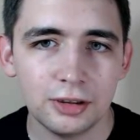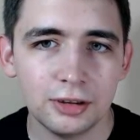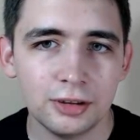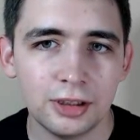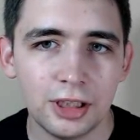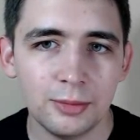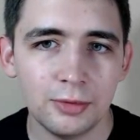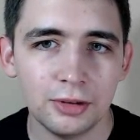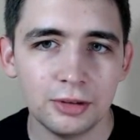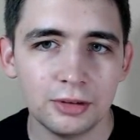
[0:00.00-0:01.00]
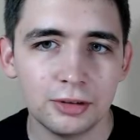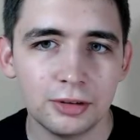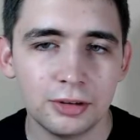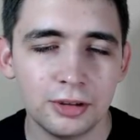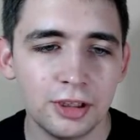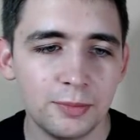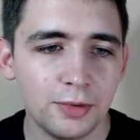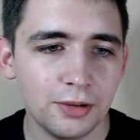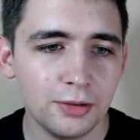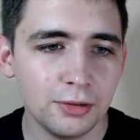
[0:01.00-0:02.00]
Disable
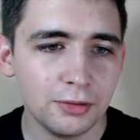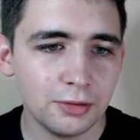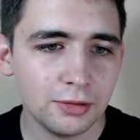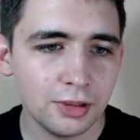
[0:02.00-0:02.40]
GPU,